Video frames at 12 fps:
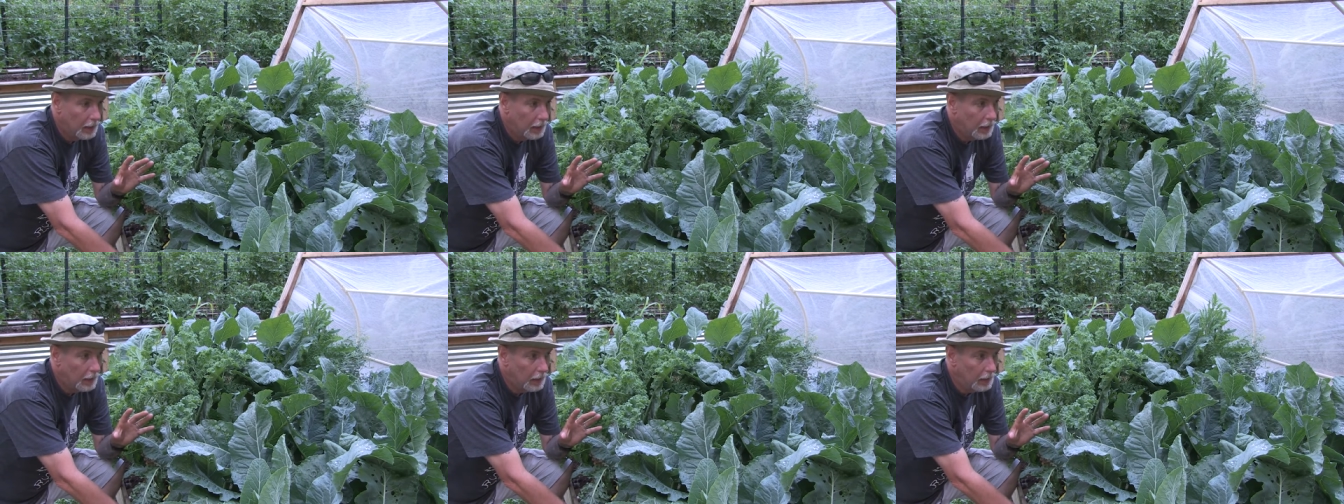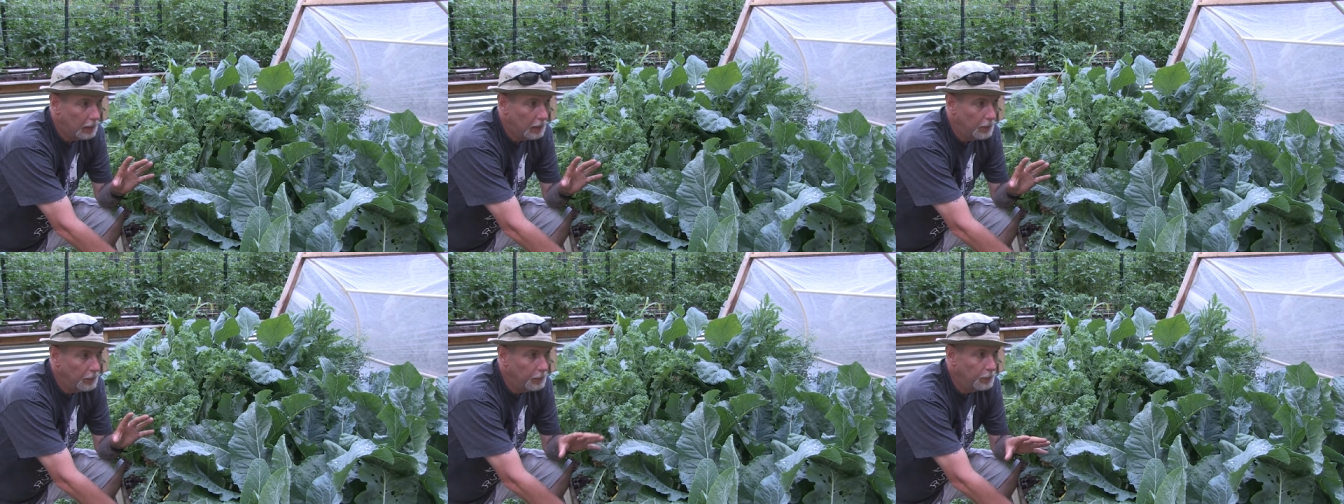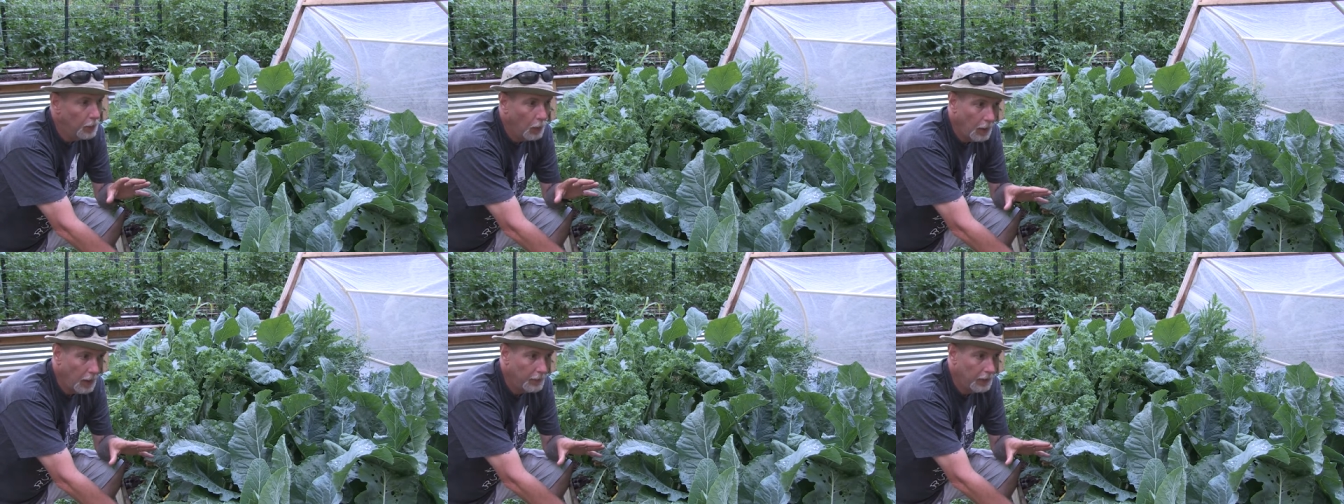Uh, if you
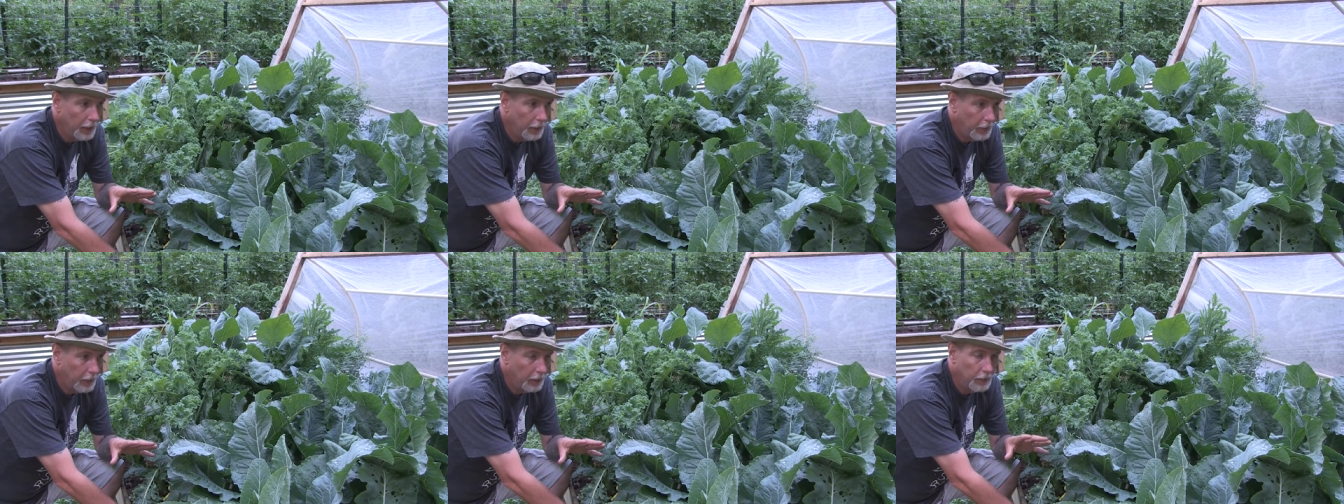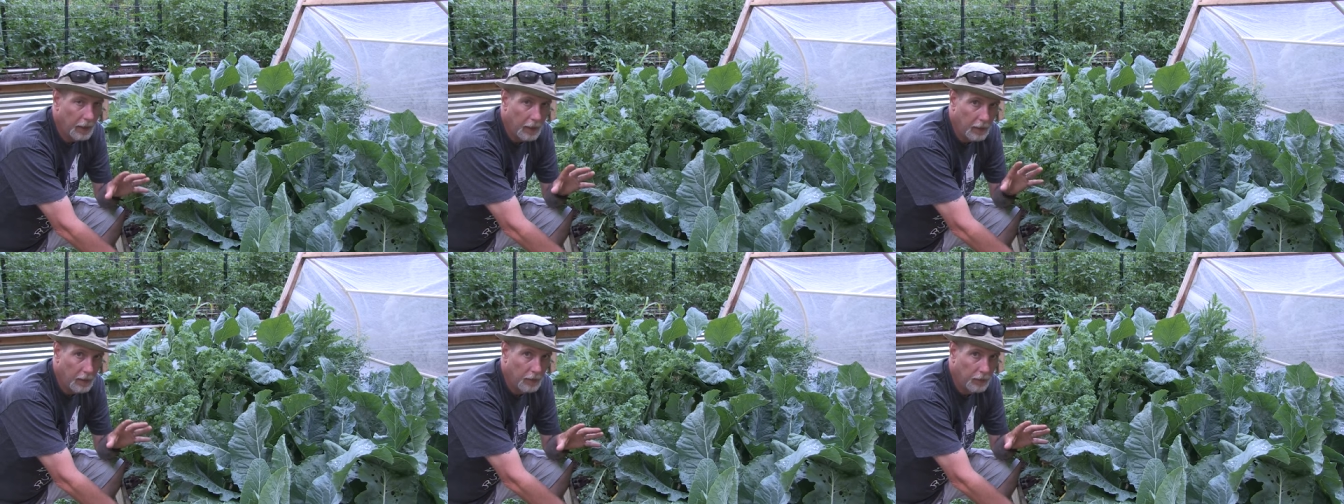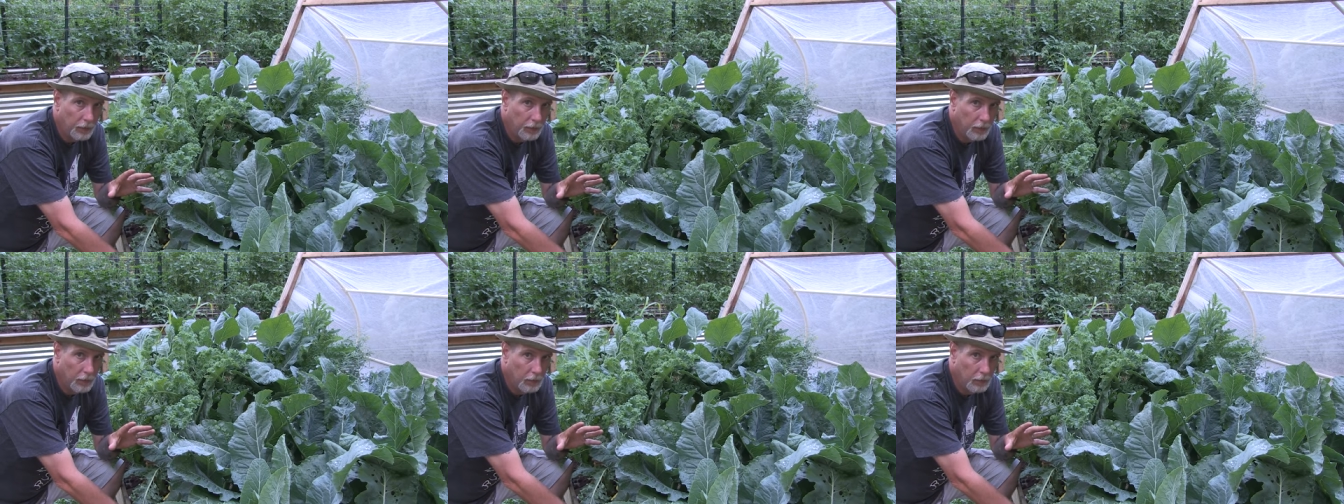don't have an area that is